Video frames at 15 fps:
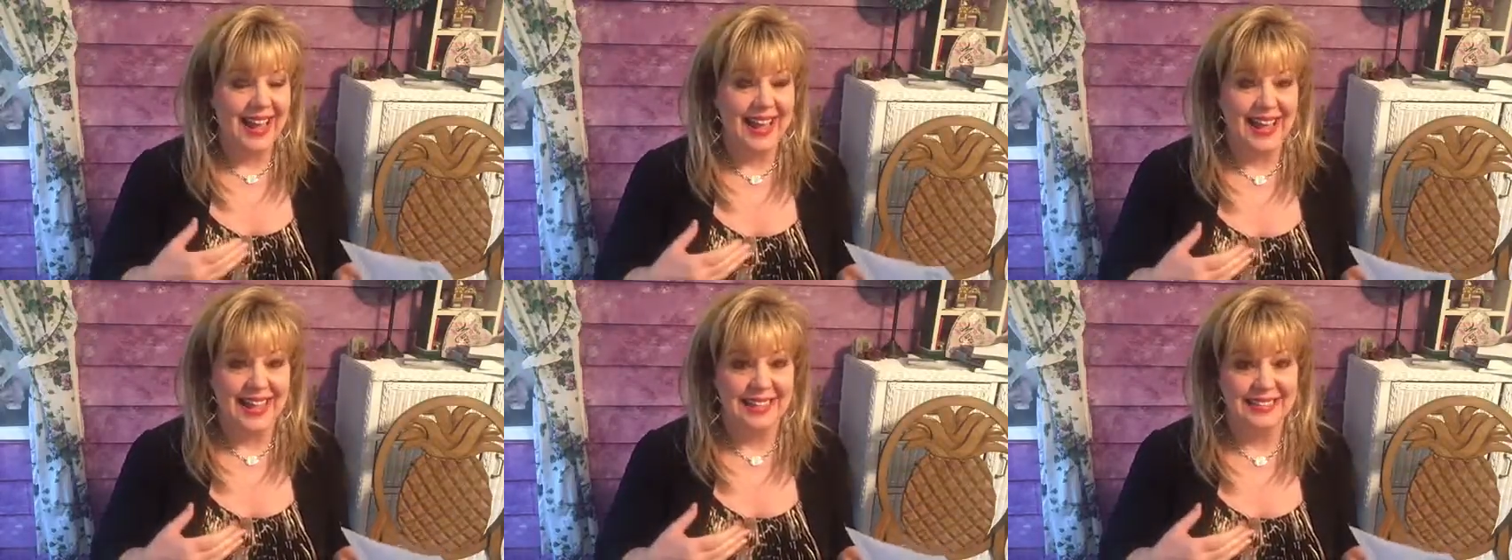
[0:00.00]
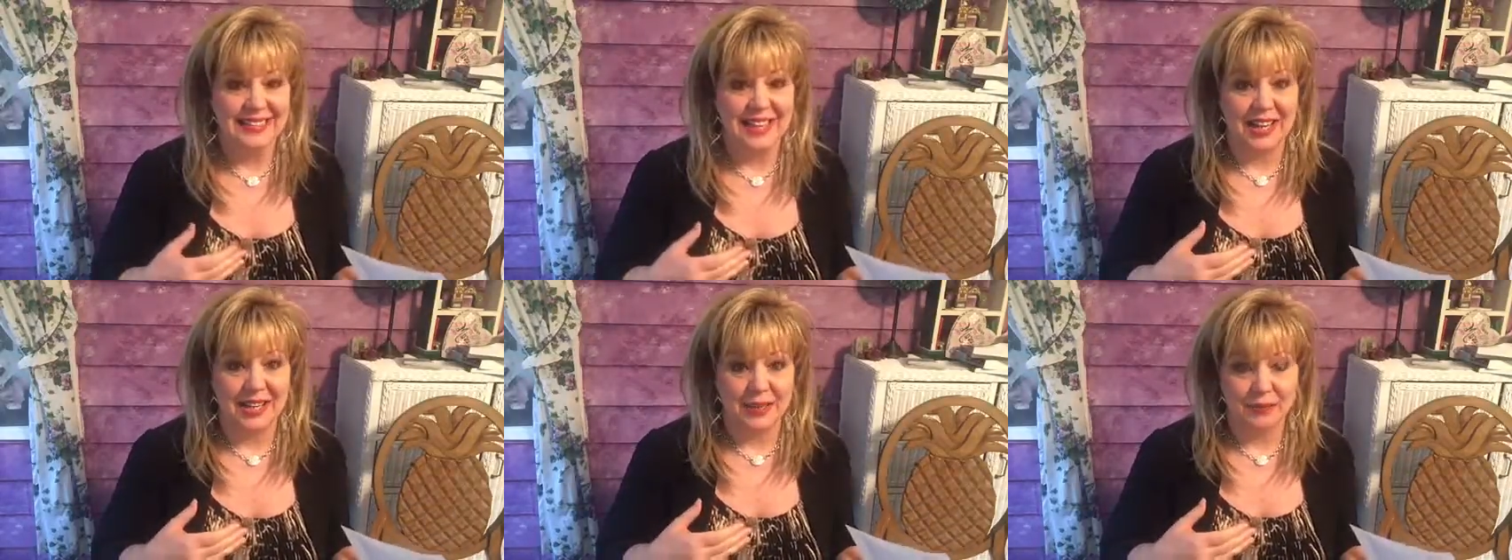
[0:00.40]

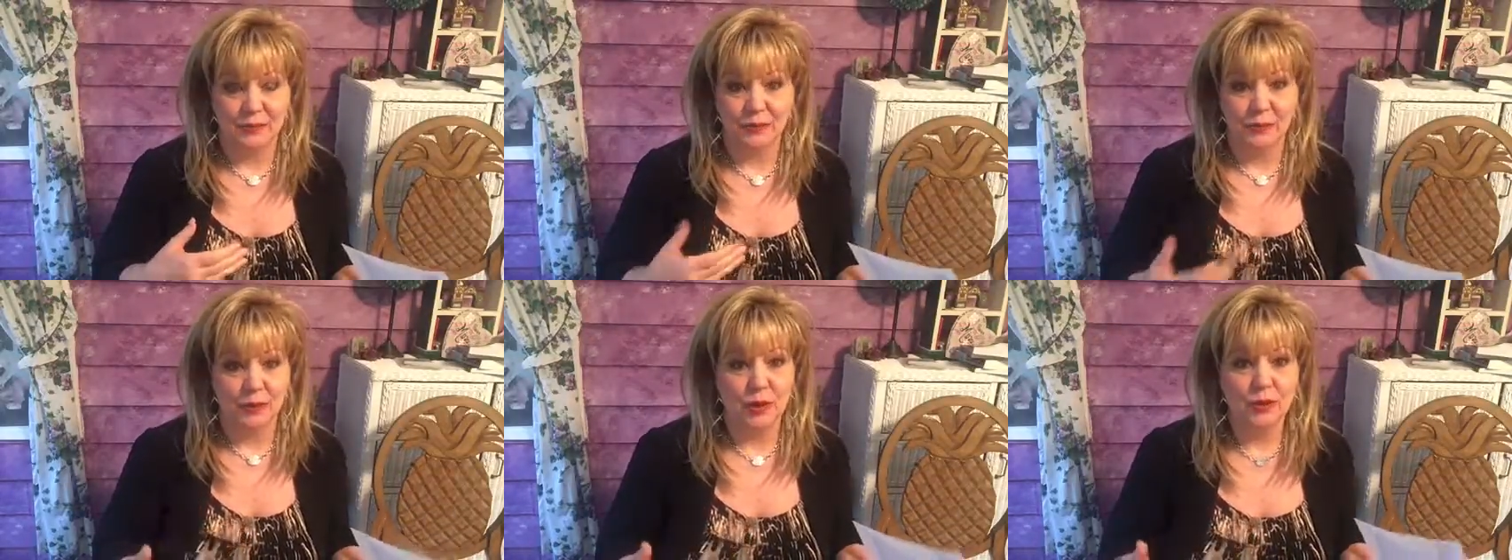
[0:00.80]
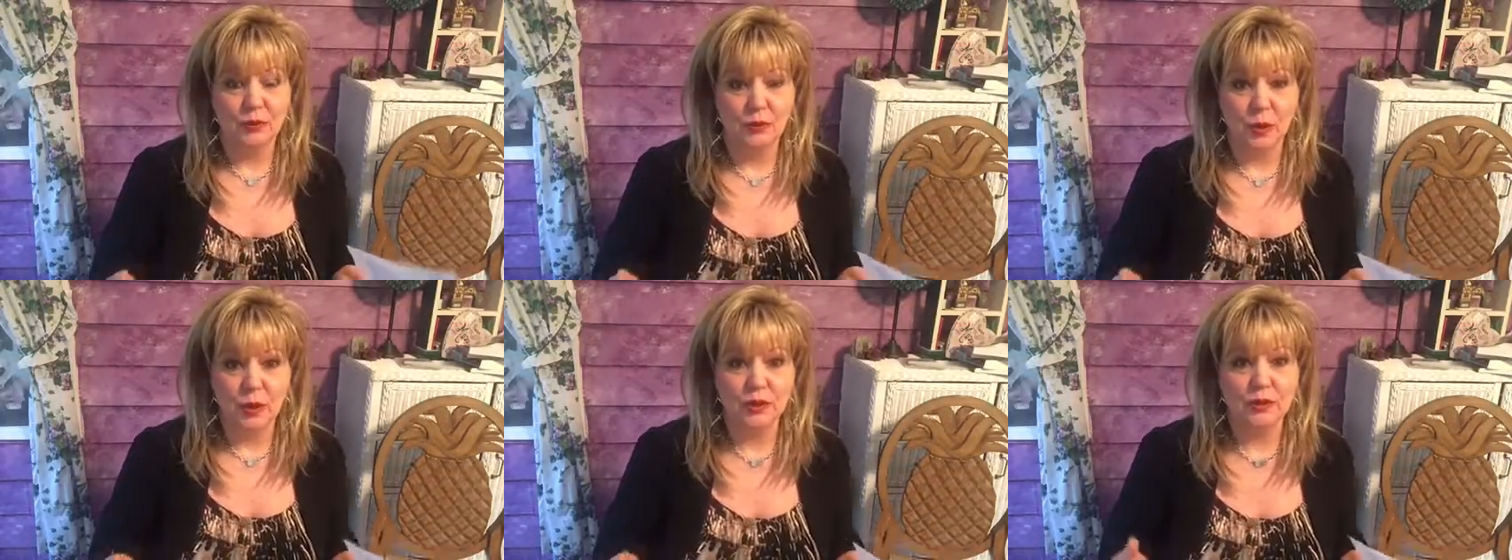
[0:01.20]
and
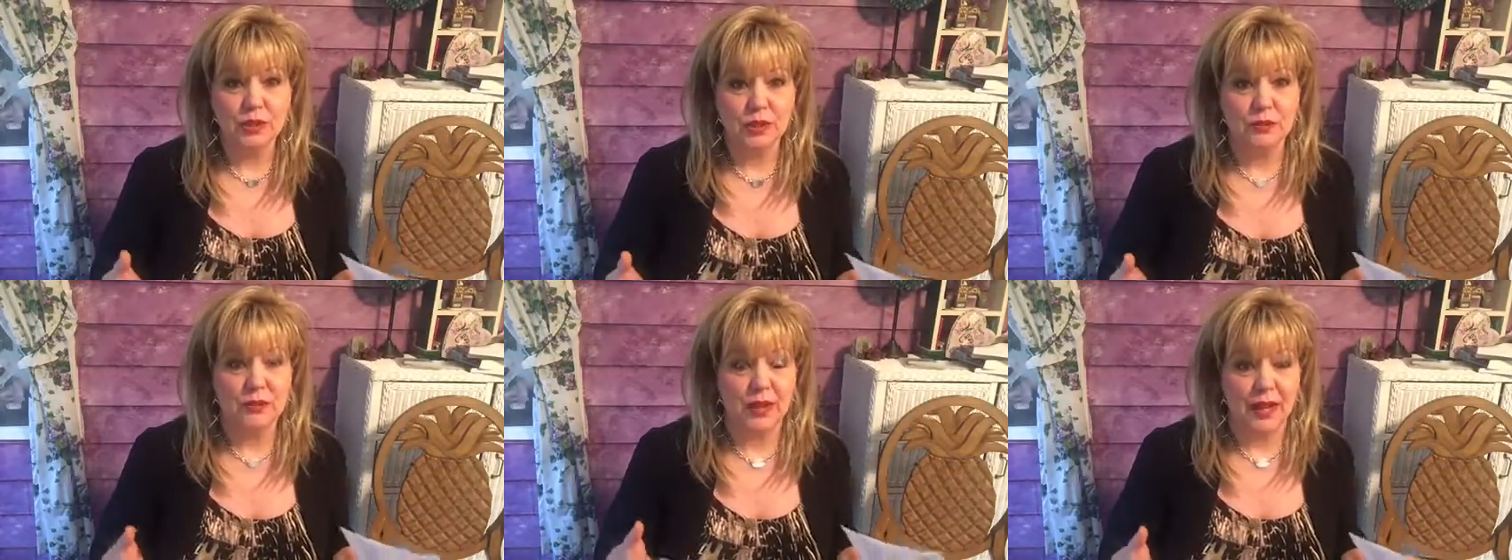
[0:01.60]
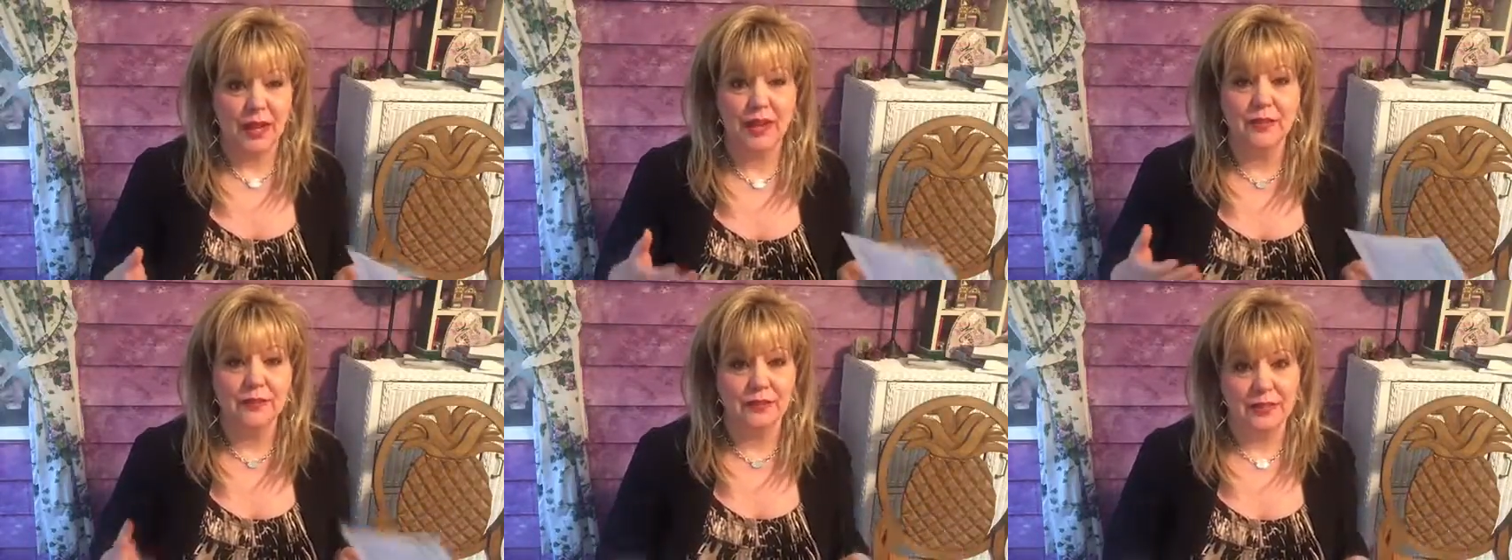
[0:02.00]
we'll do
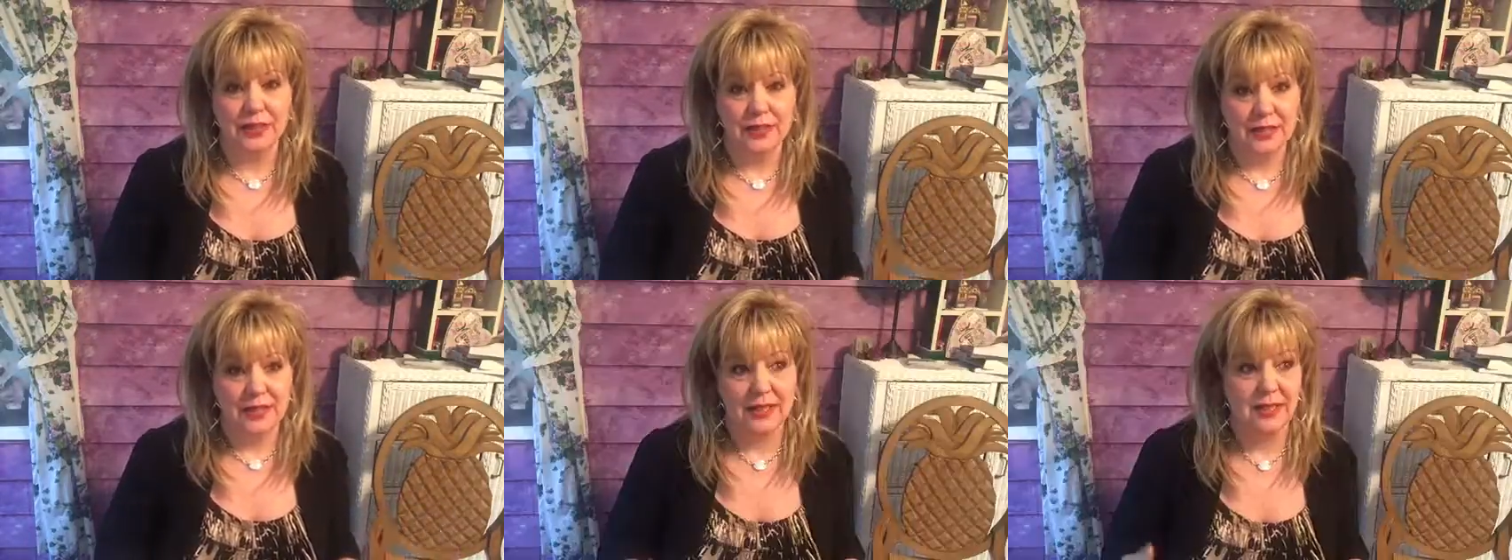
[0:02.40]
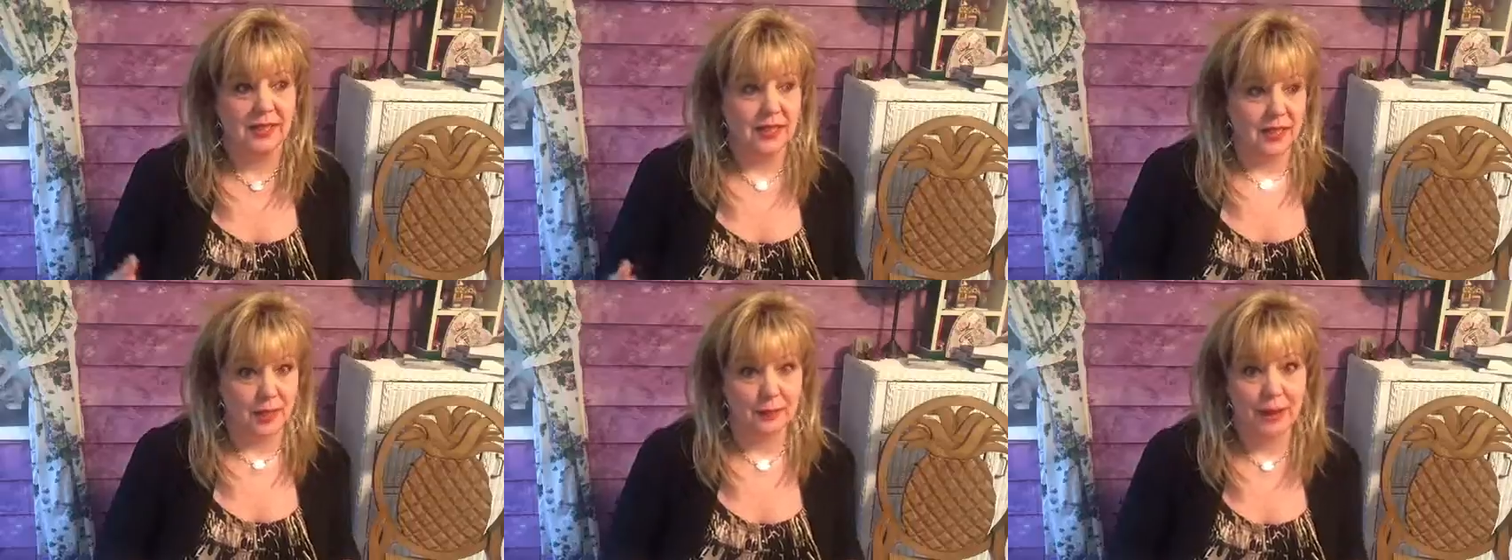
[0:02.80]

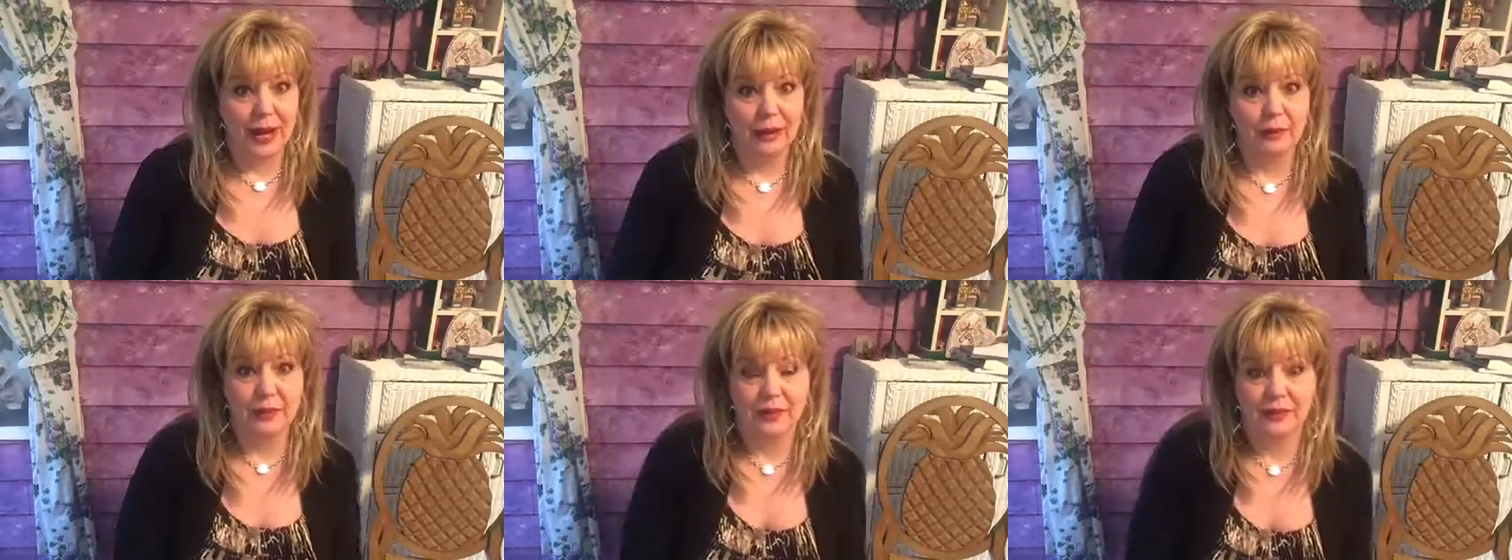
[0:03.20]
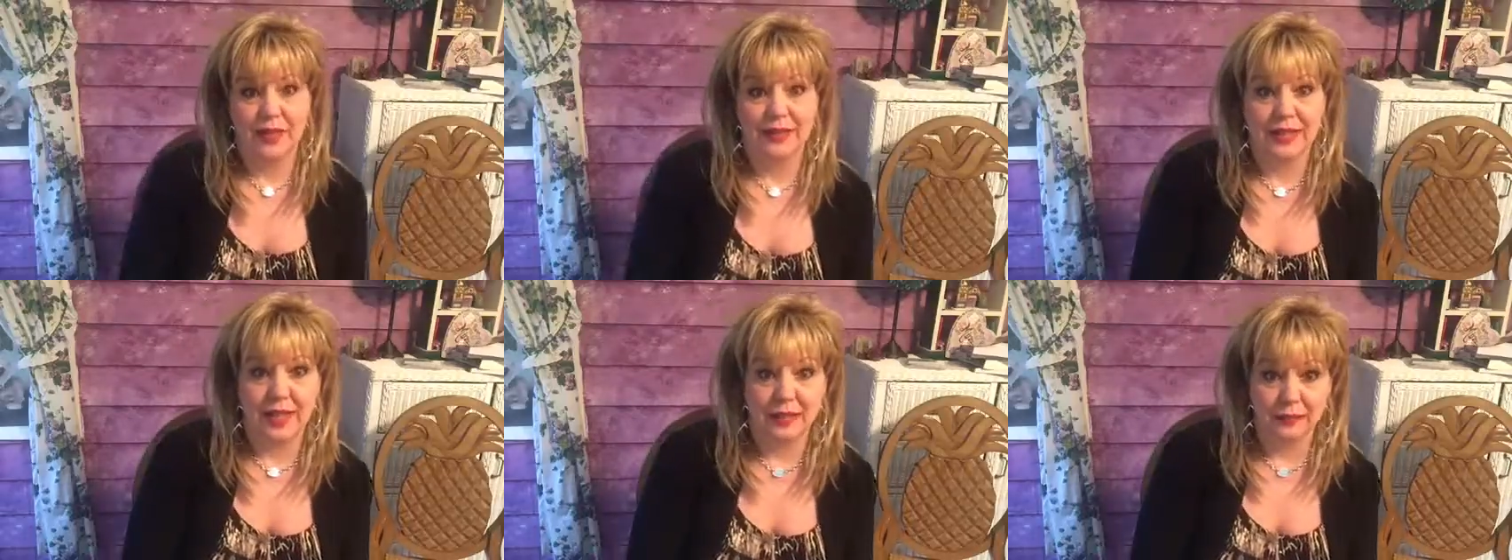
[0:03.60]
everything in our power to
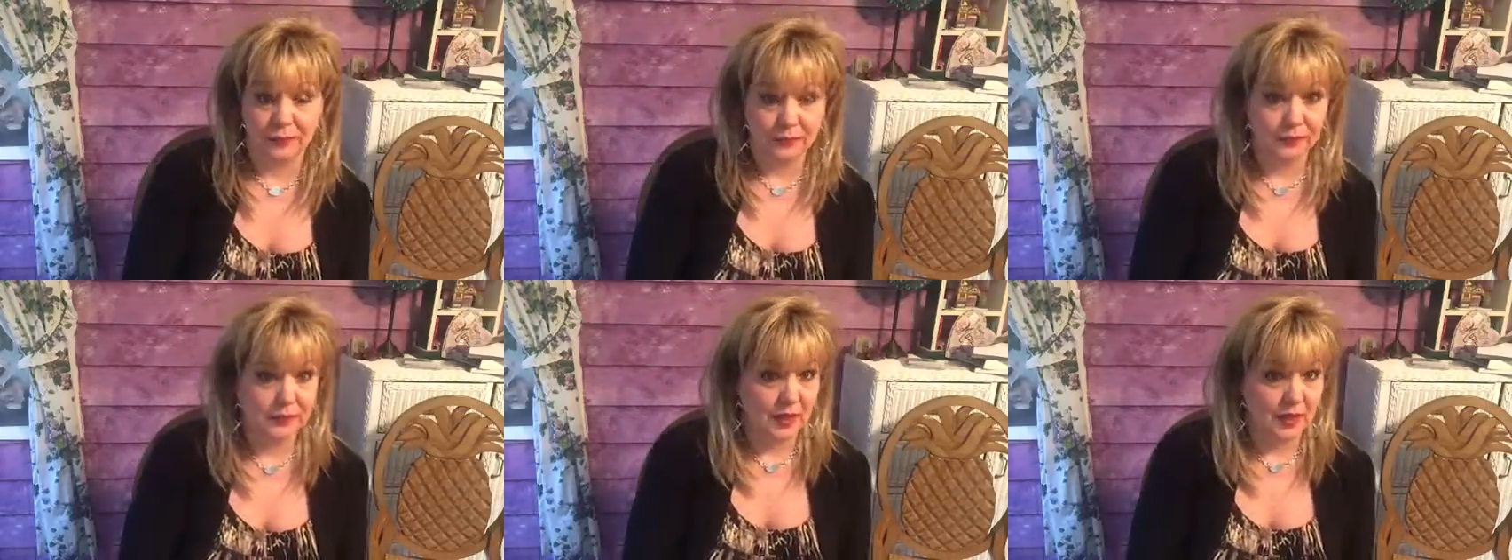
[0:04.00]
find out